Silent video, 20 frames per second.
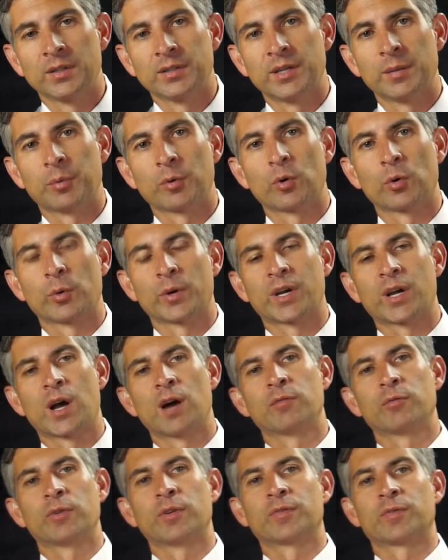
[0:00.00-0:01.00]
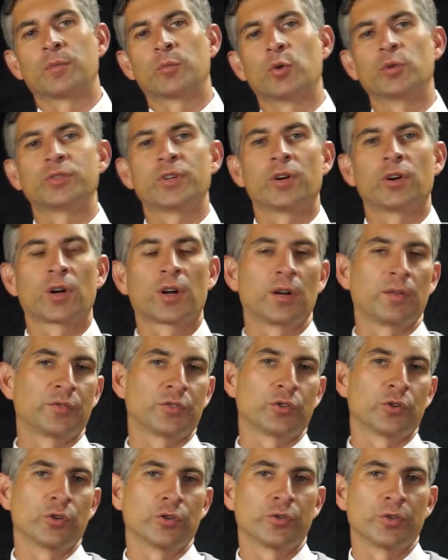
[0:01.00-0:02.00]
Typical recovery from rotator
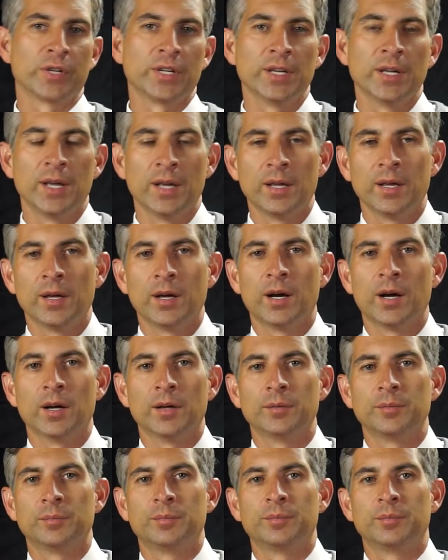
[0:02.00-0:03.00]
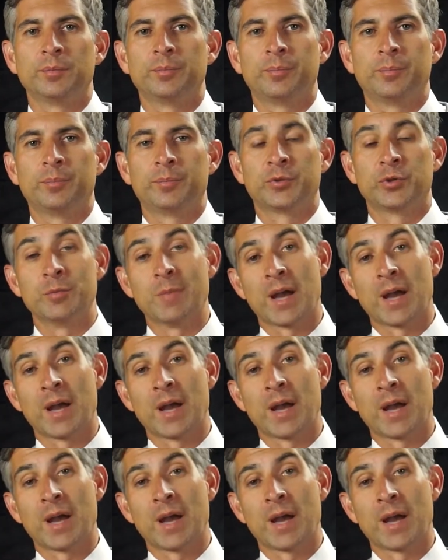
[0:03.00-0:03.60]
cuff surgery uh, to